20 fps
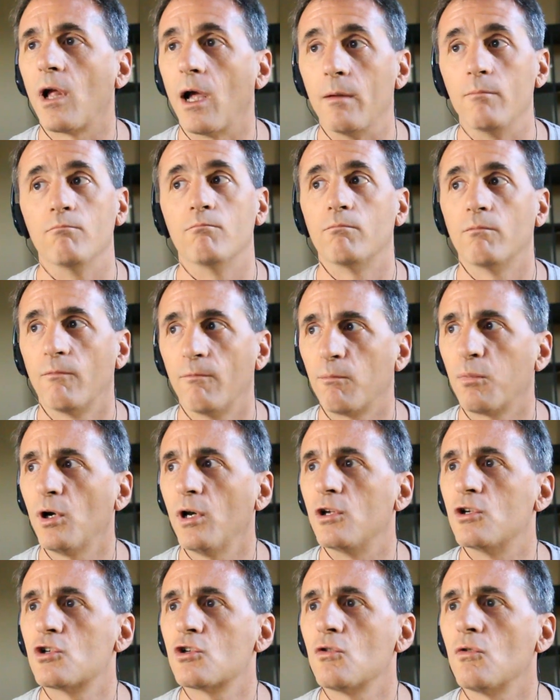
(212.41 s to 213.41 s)
I'm
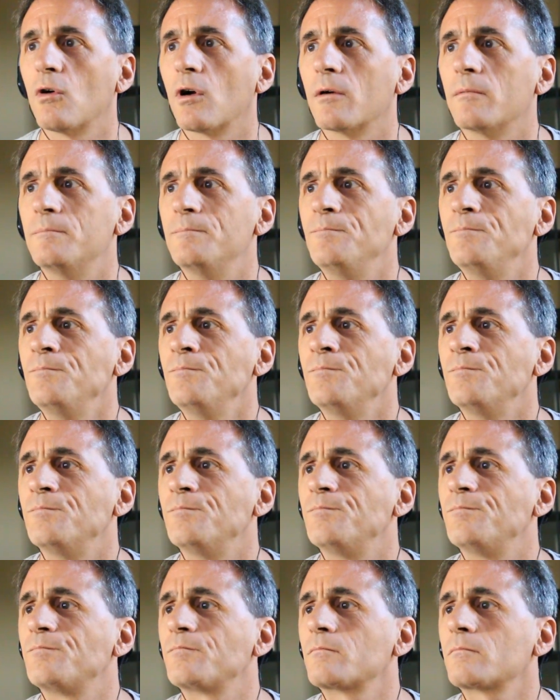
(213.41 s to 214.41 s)
pretty sure.
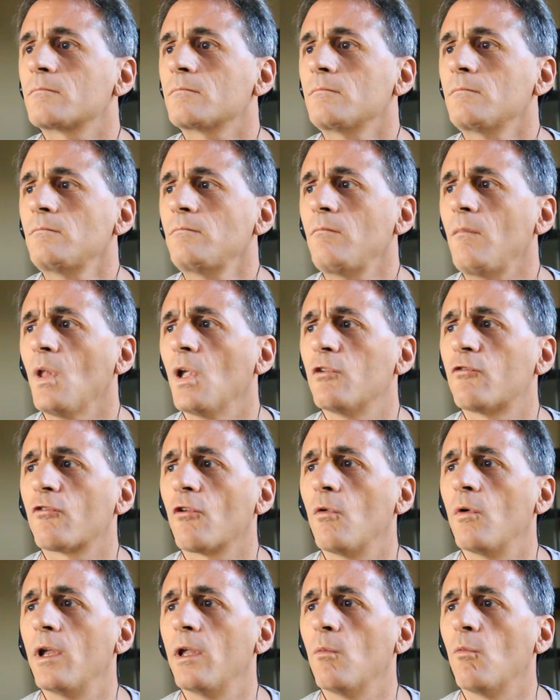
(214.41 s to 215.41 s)

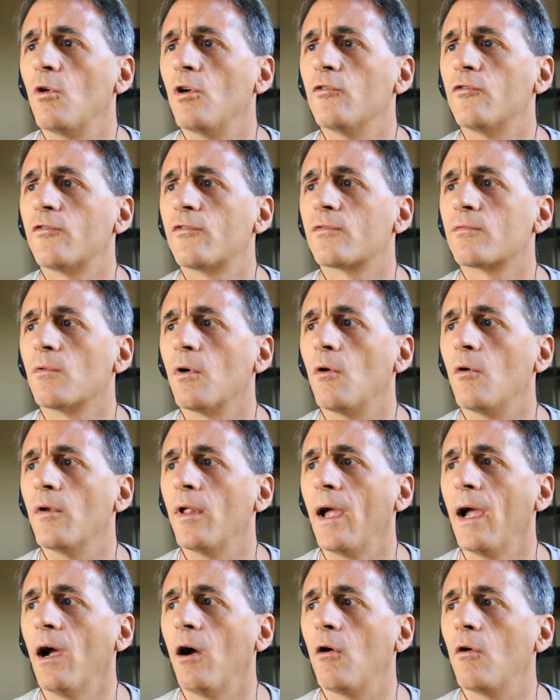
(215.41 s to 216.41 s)
So it was thrown
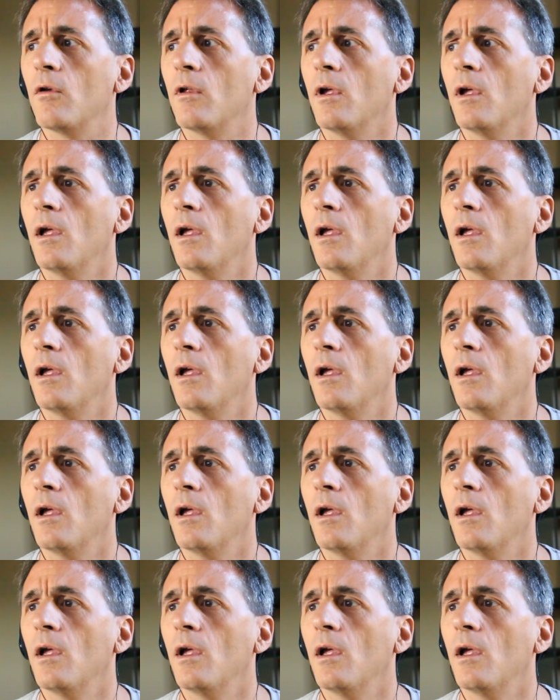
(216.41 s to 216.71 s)
out.